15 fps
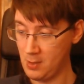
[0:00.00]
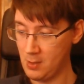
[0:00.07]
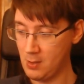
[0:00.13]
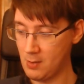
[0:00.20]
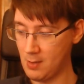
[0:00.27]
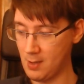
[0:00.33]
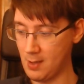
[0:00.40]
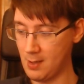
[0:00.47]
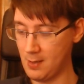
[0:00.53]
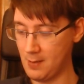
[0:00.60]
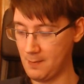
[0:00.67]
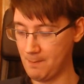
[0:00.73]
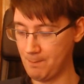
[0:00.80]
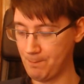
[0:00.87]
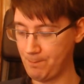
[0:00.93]

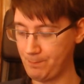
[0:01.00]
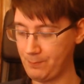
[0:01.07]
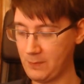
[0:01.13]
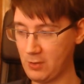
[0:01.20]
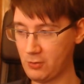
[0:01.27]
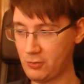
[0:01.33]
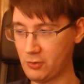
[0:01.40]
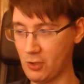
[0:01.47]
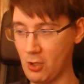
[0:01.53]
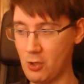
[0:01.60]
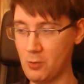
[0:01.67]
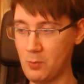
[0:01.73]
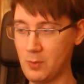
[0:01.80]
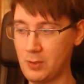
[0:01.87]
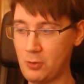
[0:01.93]
So we're
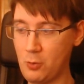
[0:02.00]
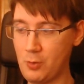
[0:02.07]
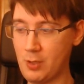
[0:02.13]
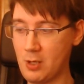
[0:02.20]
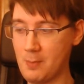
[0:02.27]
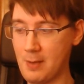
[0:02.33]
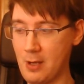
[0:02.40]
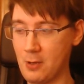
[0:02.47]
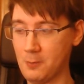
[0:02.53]
talking about